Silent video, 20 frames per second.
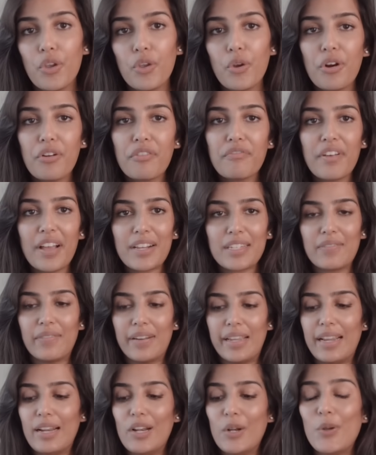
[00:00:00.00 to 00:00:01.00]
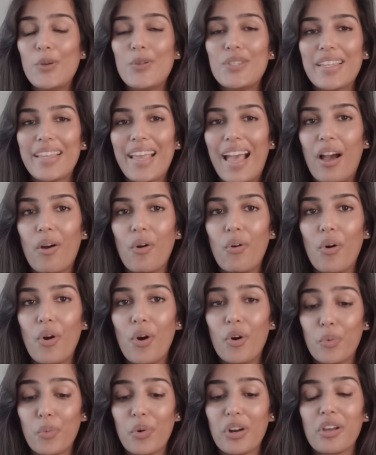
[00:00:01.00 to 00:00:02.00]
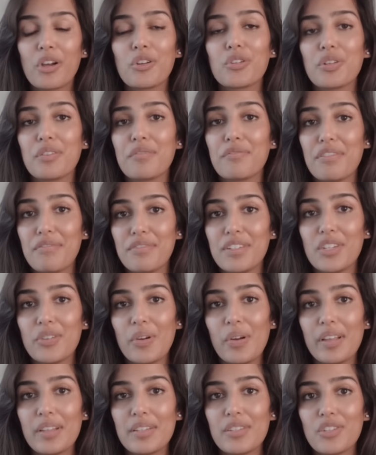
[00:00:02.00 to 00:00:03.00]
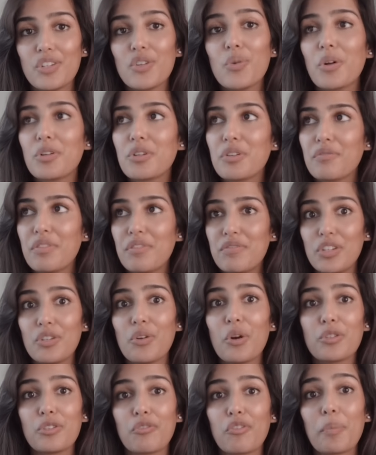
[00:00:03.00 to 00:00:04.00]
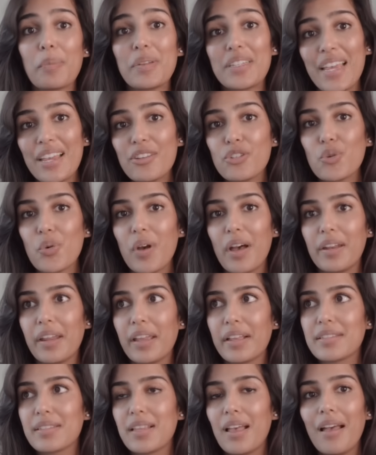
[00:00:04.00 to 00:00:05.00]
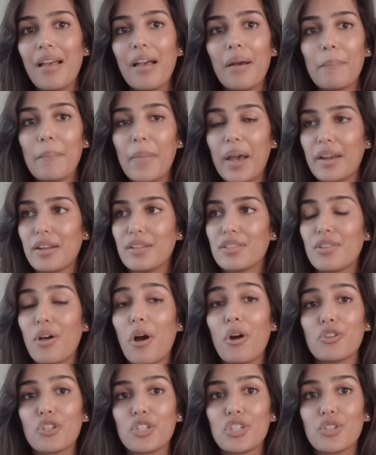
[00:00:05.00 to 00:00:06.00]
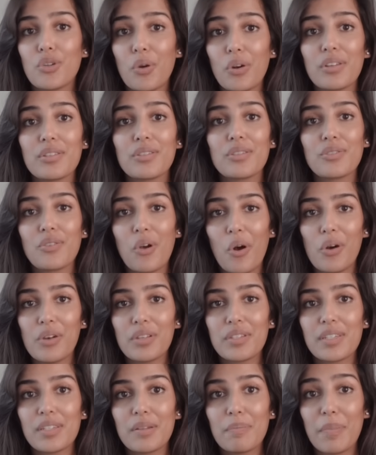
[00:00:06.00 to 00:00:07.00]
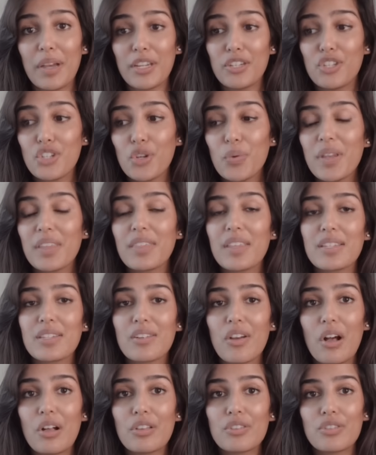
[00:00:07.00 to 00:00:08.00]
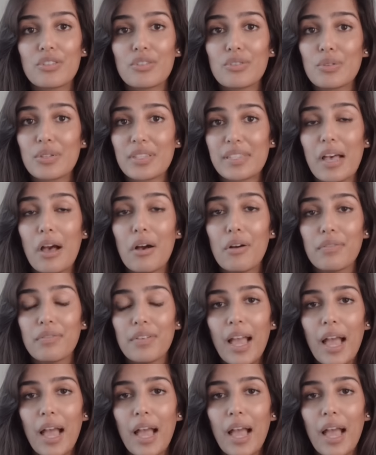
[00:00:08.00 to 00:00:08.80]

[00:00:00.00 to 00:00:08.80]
you're effectively losing out on $150, $250 of your potential earnings minus the $100 cost by doing this task yourself.